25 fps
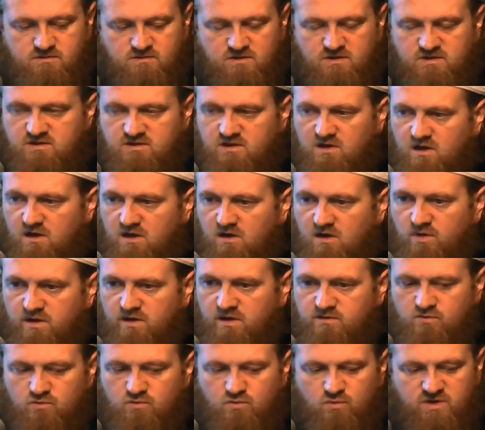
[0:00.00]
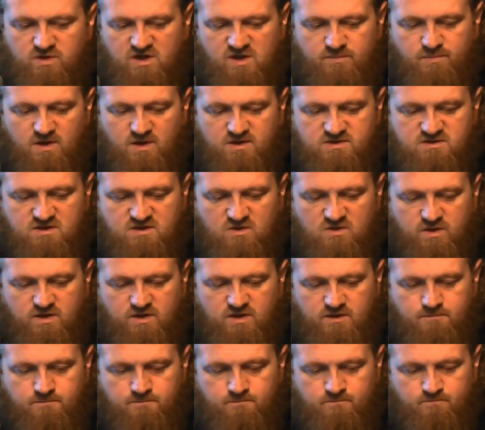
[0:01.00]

radiallahu anhu, when he passed away,